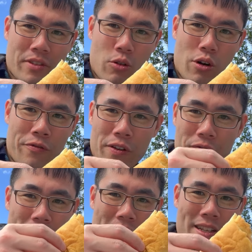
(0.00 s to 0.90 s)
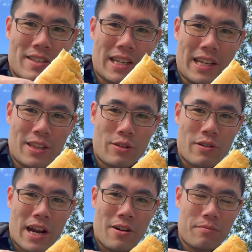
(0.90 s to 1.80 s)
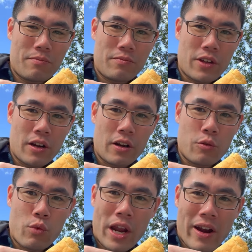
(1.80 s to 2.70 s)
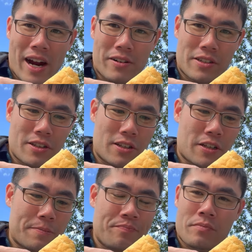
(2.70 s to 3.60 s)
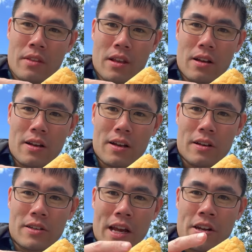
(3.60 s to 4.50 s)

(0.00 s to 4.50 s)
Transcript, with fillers: or 50 NT throughout their warehouses. Because I